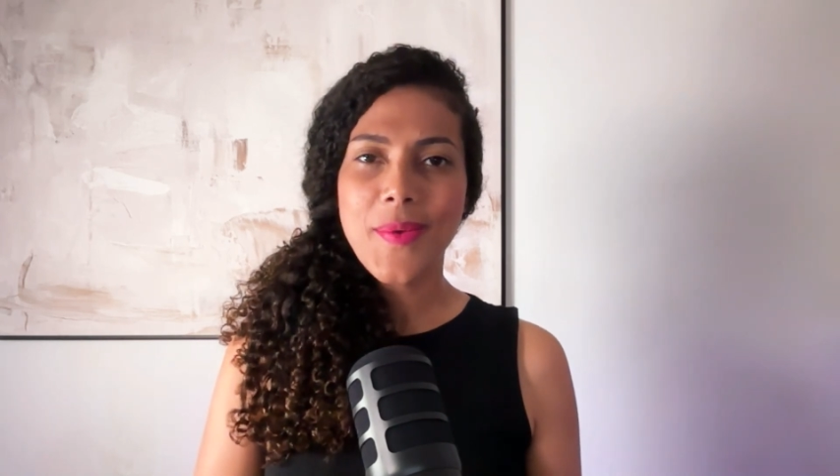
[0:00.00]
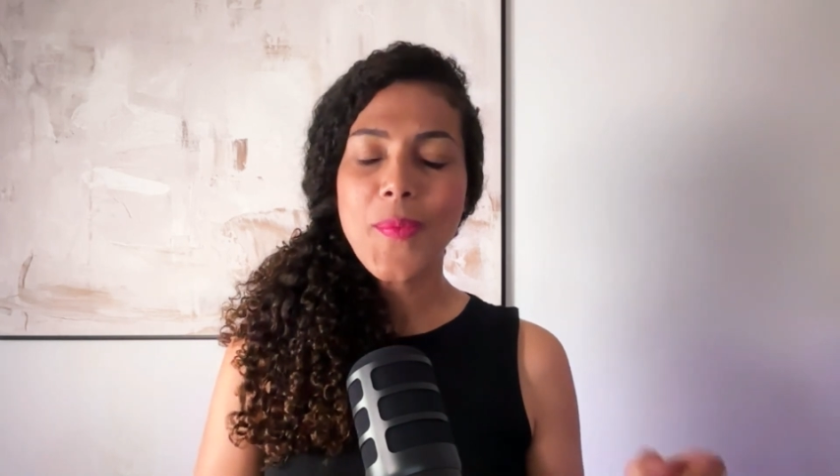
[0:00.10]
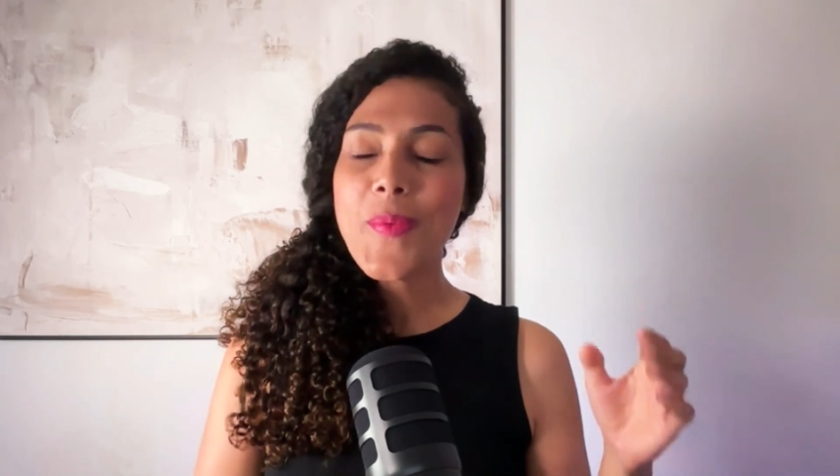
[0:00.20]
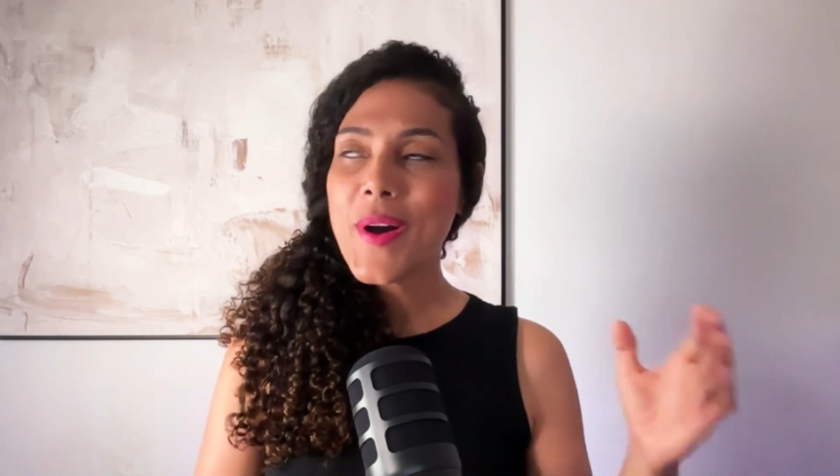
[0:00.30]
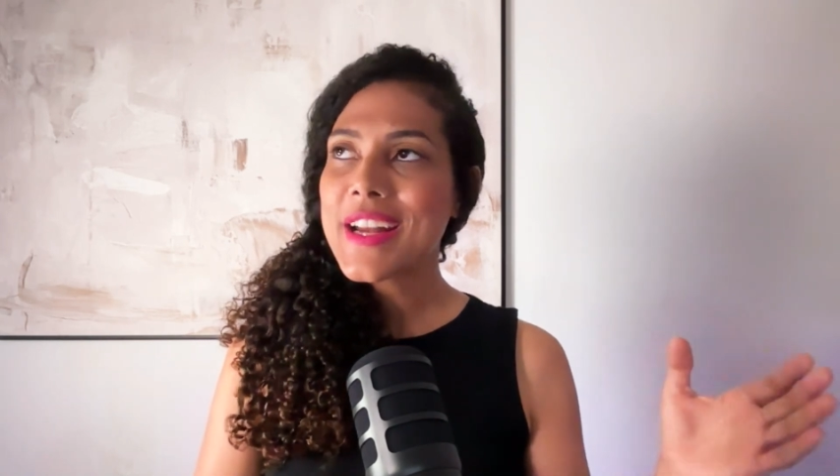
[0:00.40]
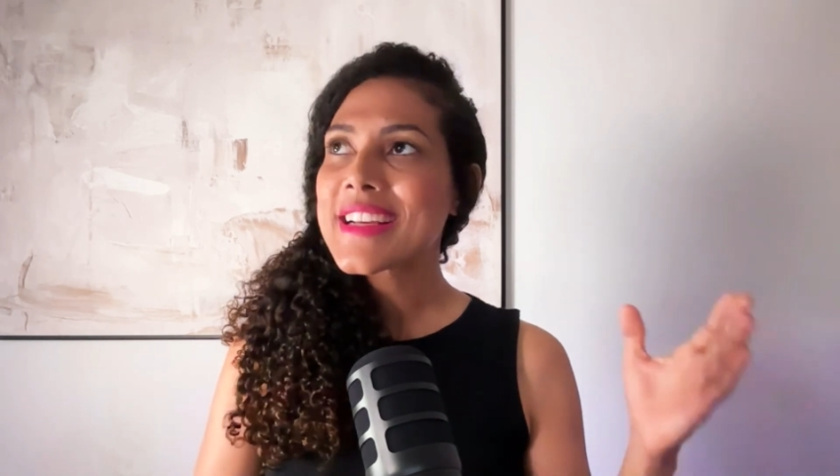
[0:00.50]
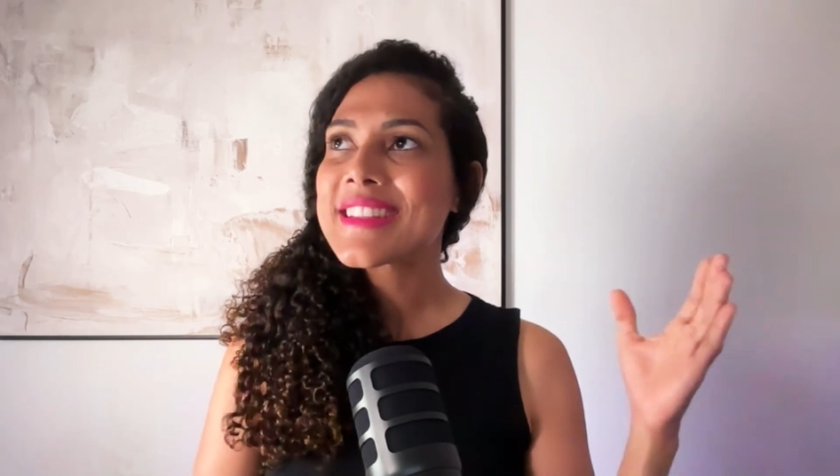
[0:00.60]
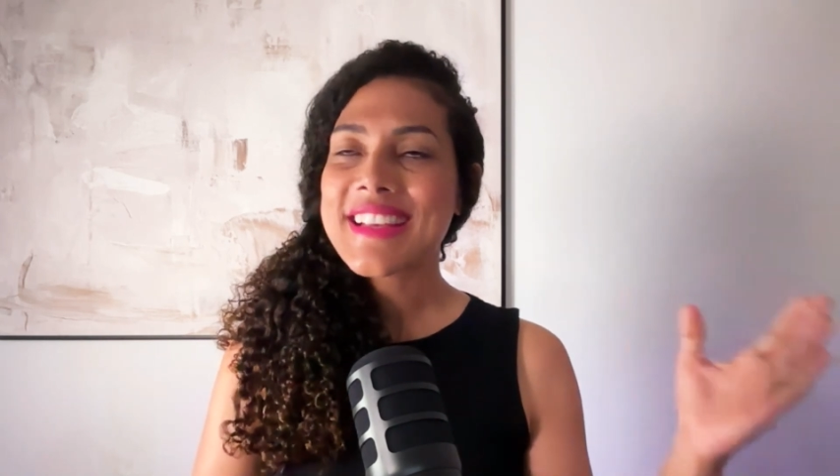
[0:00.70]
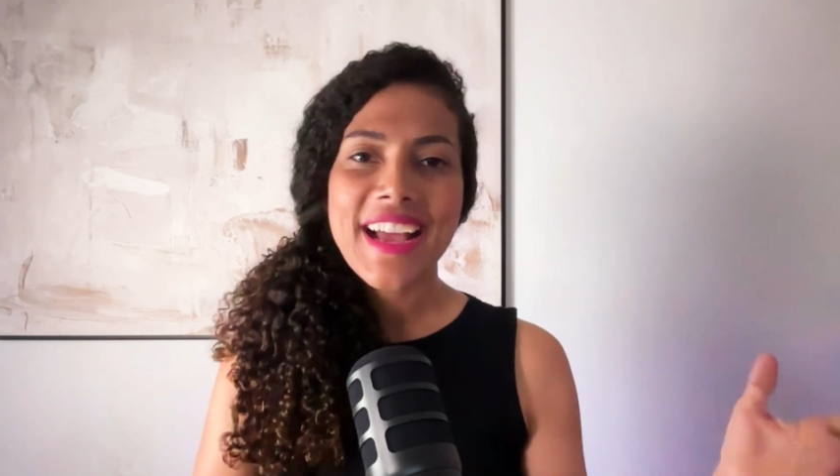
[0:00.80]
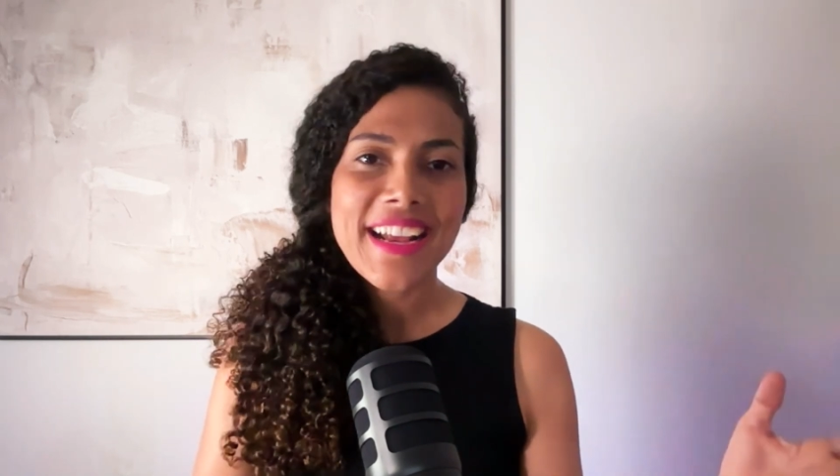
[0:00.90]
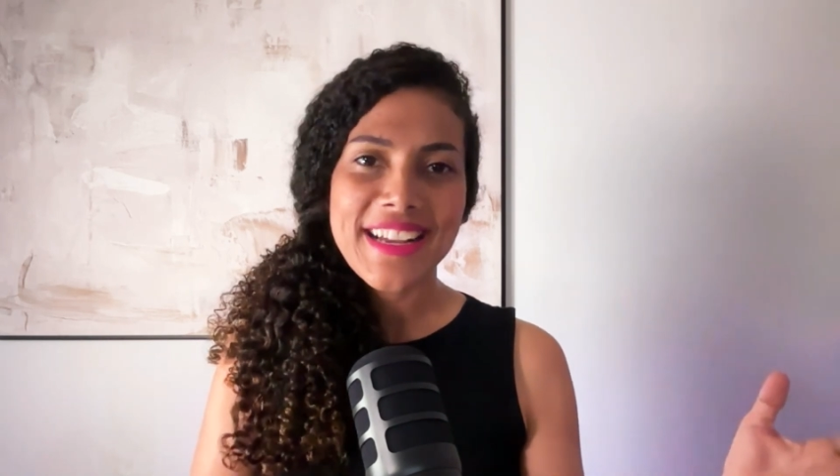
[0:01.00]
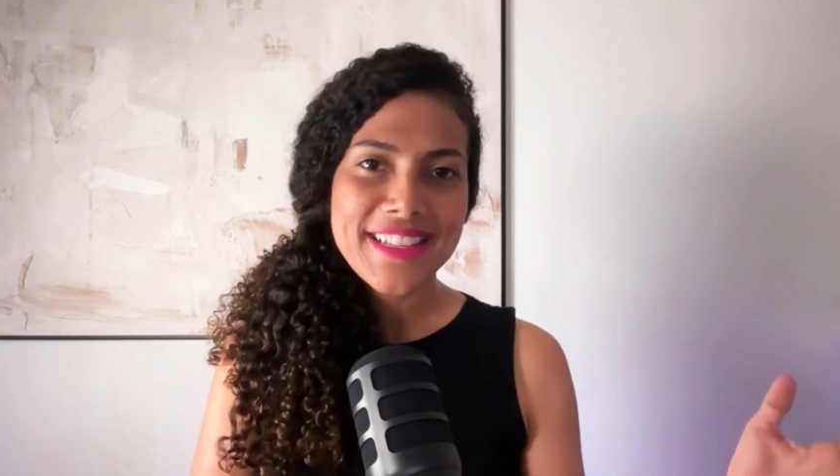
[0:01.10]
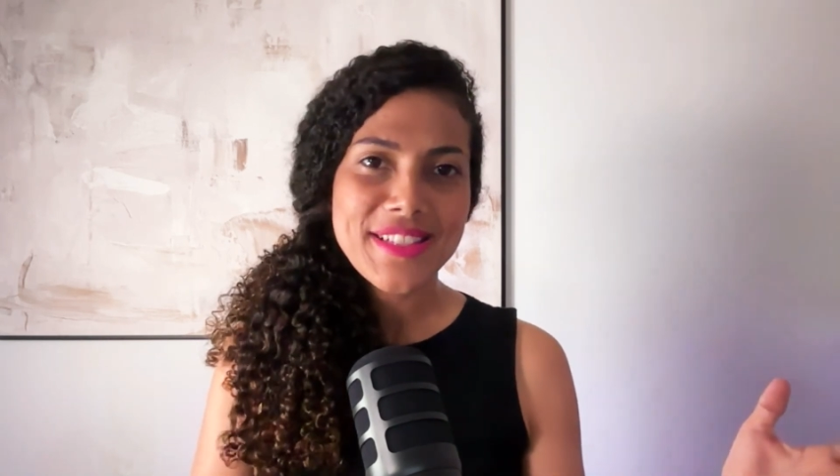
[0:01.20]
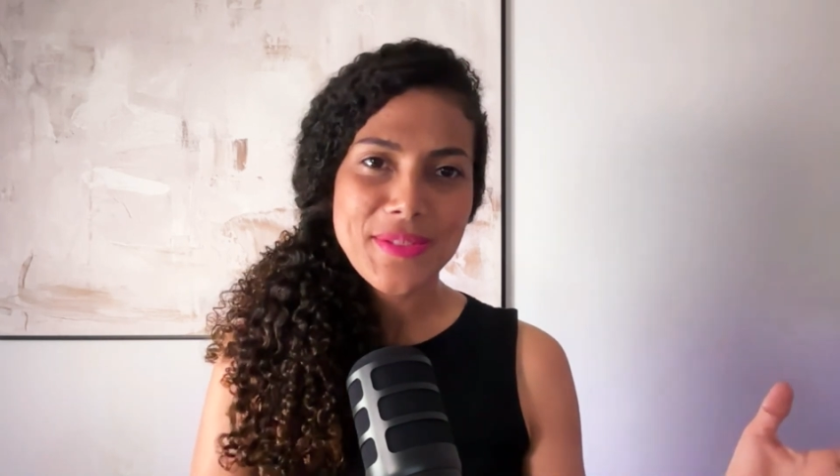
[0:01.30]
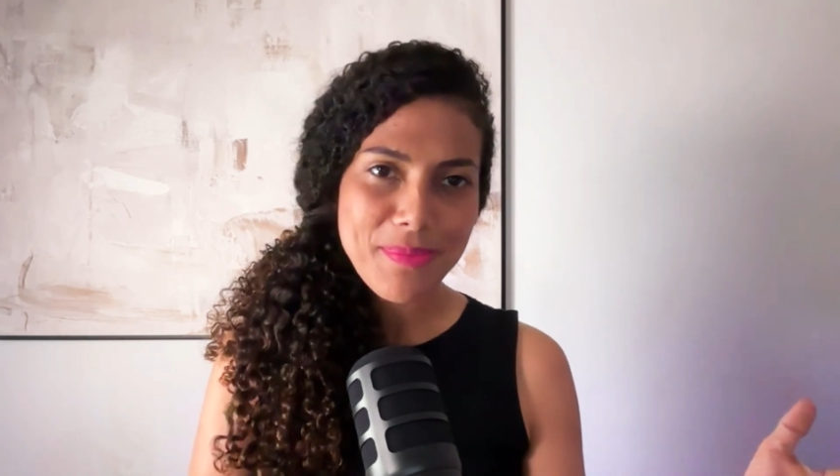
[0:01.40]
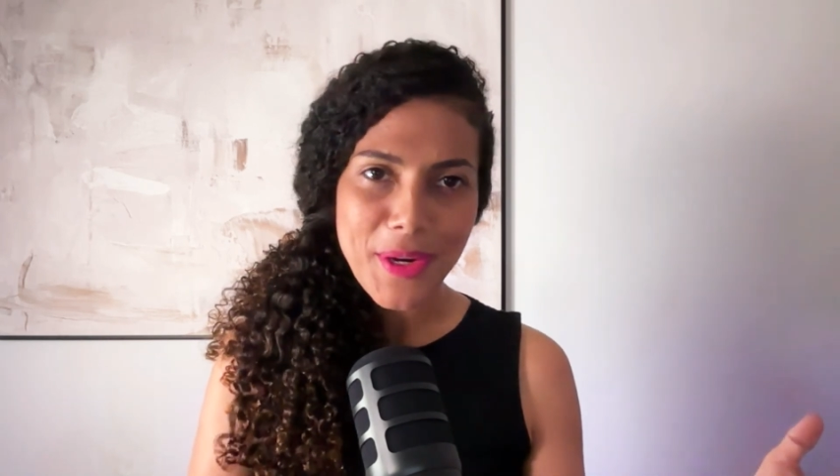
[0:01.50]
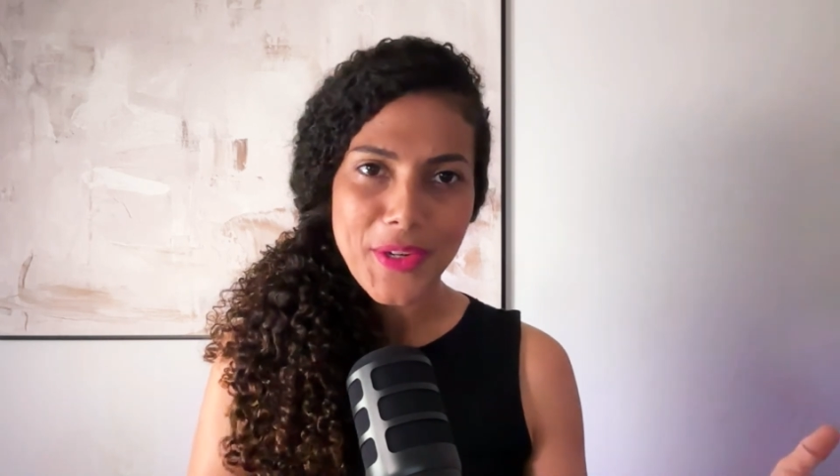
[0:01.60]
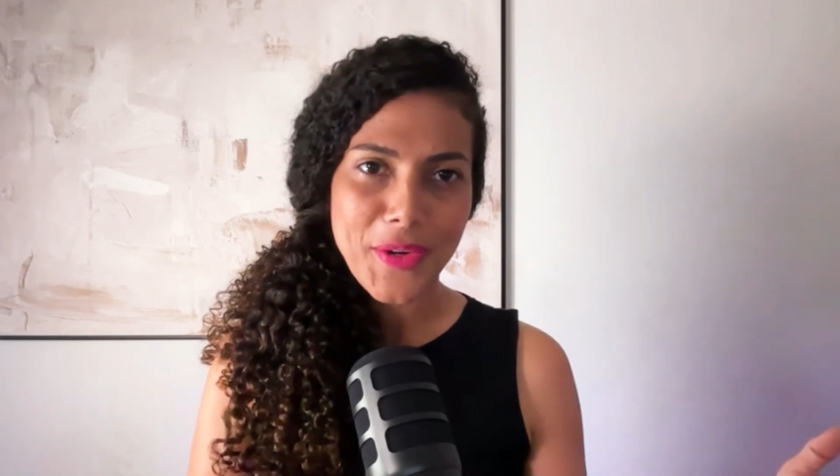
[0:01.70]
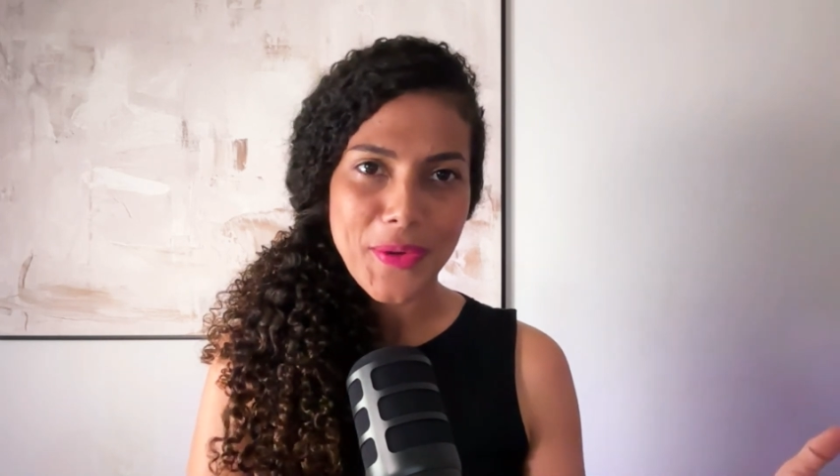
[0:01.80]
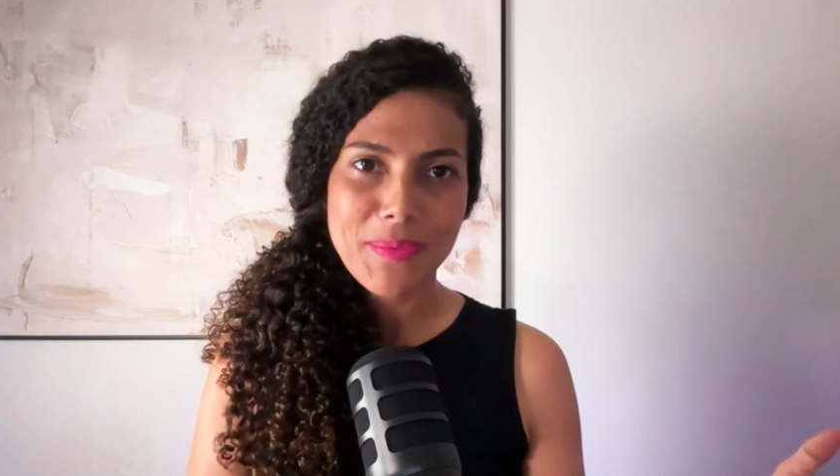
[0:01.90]
What exactly is a smart
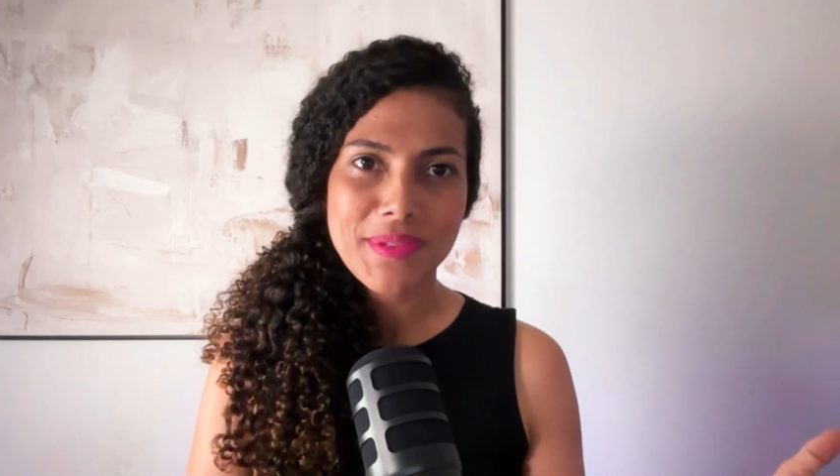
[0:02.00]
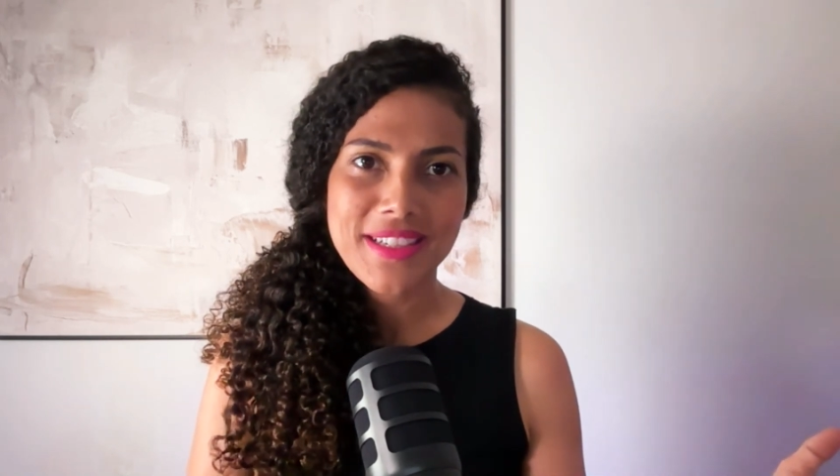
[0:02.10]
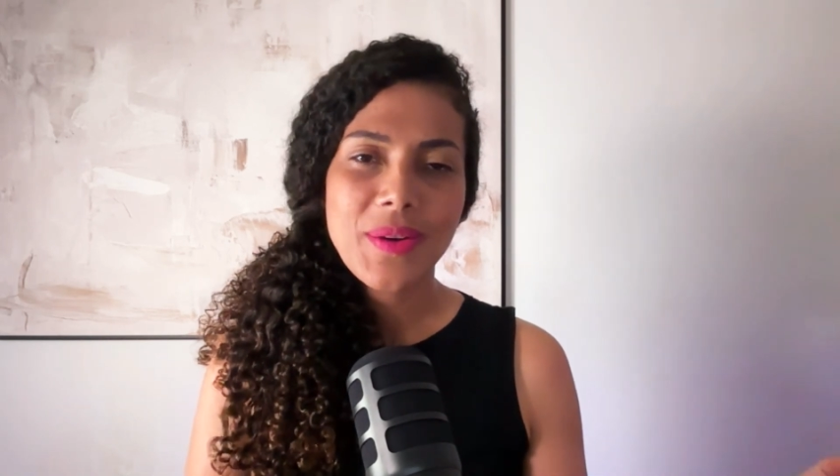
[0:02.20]
home?